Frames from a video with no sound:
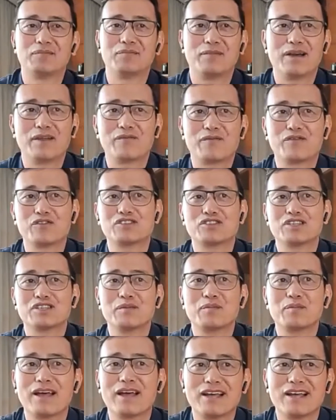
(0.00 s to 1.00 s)
My
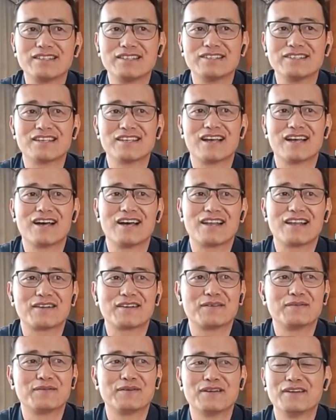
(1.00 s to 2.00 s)
future plans
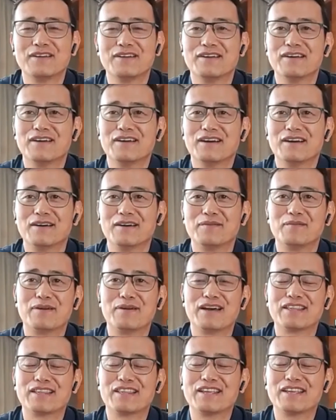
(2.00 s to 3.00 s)
are,
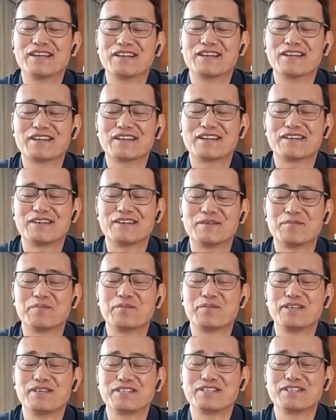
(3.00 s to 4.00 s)
I think,
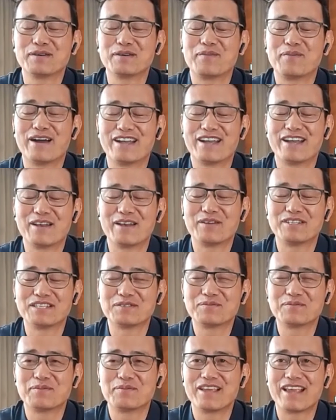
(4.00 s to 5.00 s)
peace of mind and
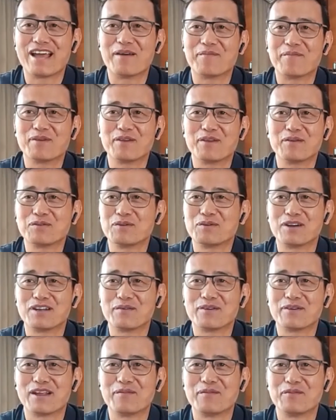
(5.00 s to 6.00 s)
just being happy with
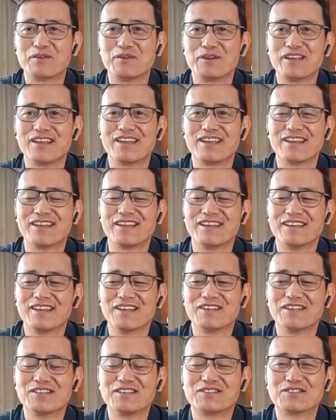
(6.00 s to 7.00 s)
whatever I'm doing.
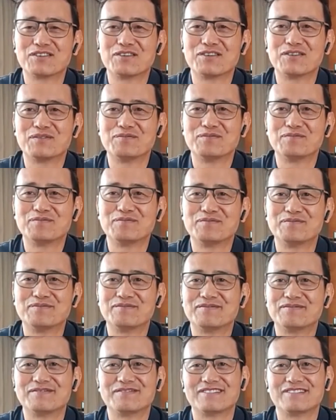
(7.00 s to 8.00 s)
So
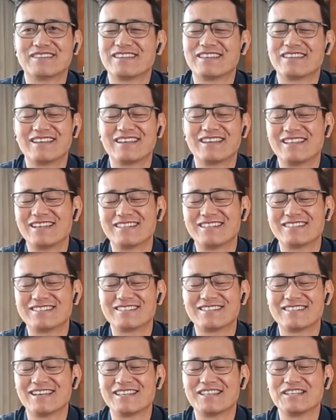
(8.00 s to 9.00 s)
yeah,
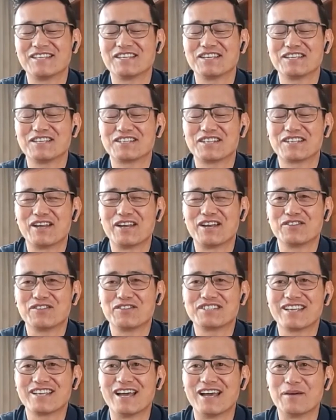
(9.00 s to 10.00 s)
I think that's trying to
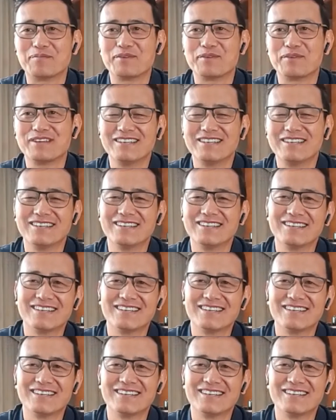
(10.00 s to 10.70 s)
stay happy.